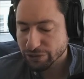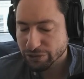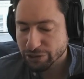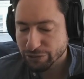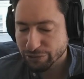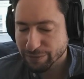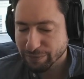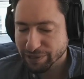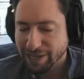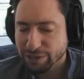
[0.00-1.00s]
Do you
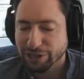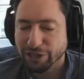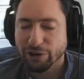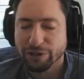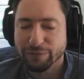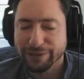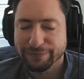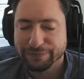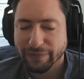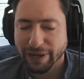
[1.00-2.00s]
sympathize with the argument,
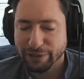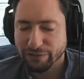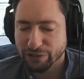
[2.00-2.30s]
I believe